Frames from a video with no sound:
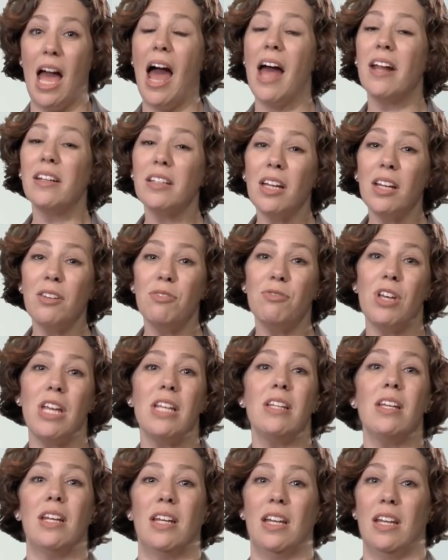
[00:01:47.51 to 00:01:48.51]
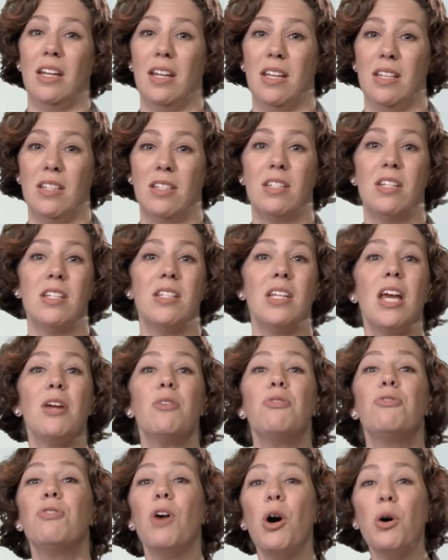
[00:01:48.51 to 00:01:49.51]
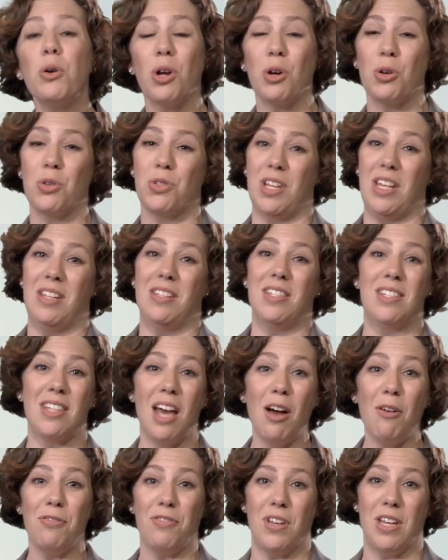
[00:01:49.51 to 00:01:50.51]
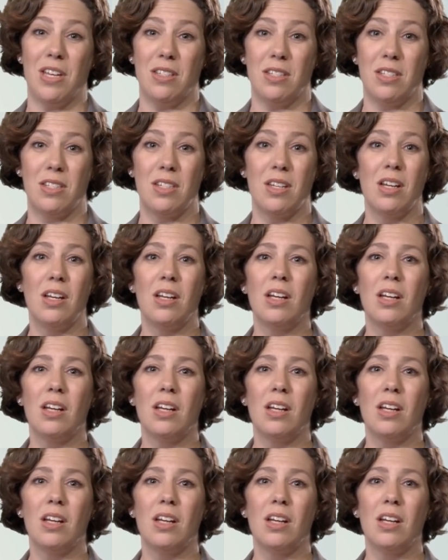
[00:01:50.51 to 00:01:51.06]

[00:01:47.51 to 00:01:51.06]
and convenient it is to take photos and selfies.